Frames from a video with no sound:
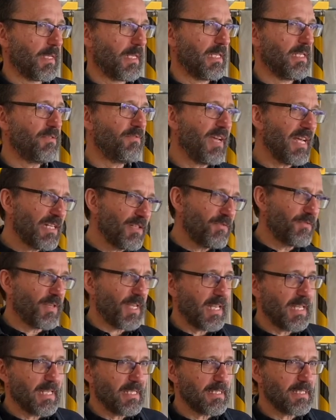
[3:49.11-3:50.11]
In that
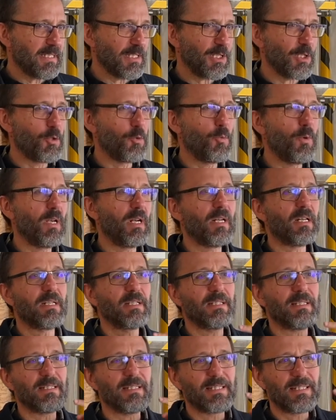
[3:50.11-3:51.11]
phase, you will
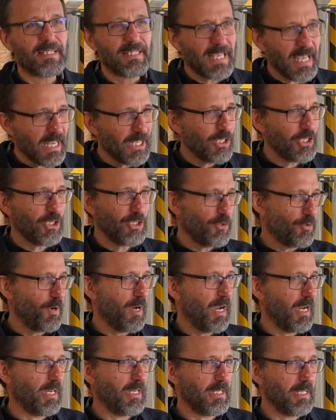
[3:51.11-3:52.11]
sketch
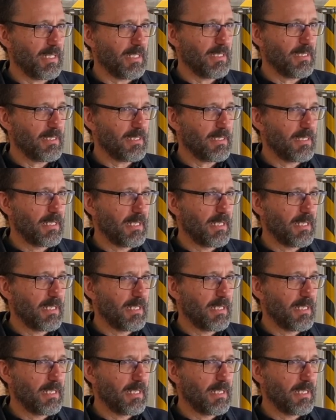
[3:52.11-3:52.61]
your ideas,